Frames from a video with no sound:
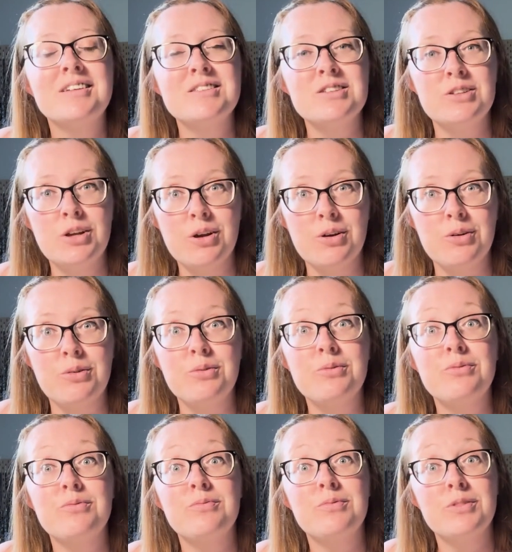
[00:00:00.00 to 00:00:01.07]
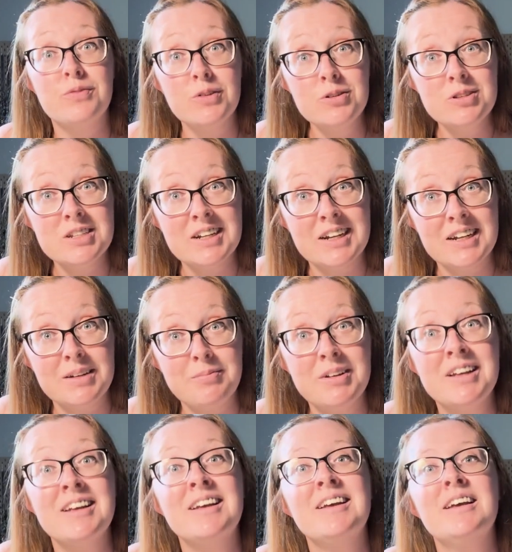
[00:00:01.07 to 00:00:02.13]
No, the first time
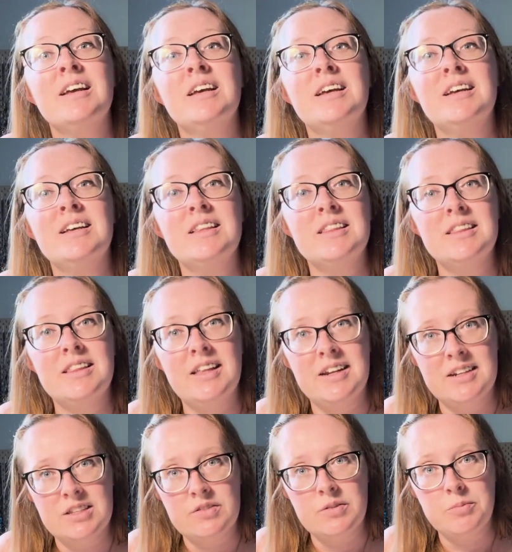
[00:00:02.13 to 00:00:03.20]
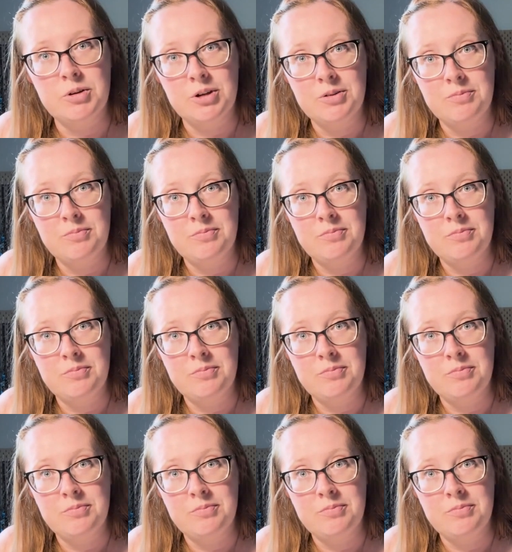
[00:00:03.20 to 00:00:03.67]
that it's from her.